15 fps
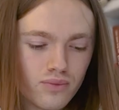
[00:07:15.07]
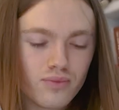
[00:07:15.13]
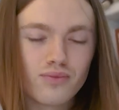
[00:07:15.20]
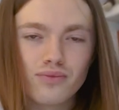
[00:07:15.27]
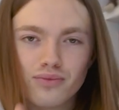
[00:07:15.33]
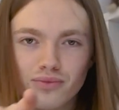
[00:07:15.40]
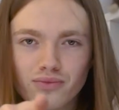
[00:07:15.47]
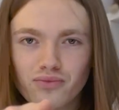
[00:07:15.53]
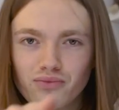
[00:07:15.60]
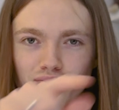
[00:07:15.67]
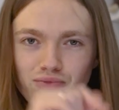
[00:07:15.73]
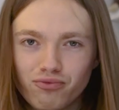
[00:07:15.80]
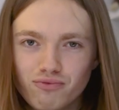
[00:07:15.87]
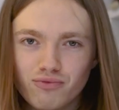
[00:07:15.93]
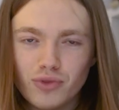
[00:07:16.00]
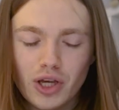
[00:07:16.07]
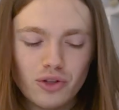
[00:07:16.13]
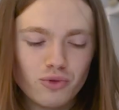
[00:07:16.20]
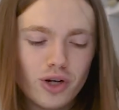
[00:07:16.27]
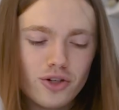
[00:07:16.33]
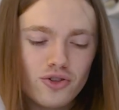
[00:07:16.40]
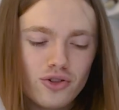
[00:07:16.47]
Hmm. In
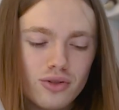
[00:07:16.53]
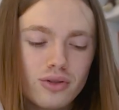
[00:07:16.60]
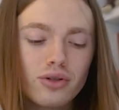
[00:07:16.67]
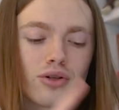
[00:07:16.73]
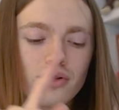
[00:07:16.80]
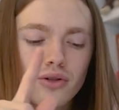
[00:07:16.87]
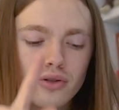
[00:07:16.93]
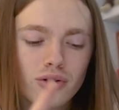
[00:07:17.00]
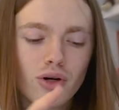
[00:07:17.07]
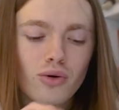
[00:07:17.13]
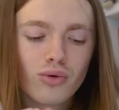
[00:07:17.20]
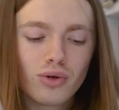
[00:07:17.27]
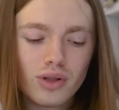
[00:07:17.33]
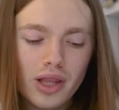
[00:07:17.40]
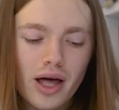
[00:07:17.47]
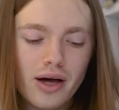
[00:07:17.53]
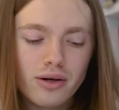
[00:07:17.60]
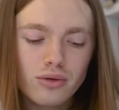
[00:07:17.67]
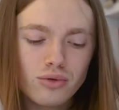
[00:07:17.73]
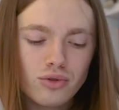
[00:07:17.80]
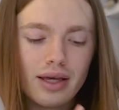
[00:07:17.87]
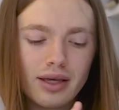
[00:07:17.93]
Russian, no
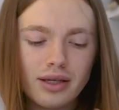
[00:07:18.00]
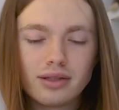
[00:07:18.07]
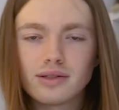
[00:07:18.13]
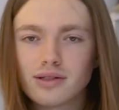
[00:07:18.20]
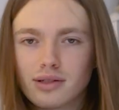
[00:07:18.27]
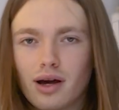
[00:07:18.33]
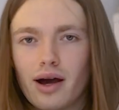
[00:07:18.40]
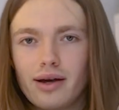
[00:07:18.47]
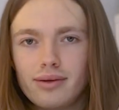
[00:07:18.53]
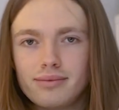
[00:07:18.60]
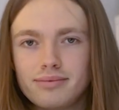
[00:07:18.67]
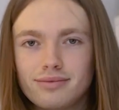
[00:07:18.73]
clouds in sky.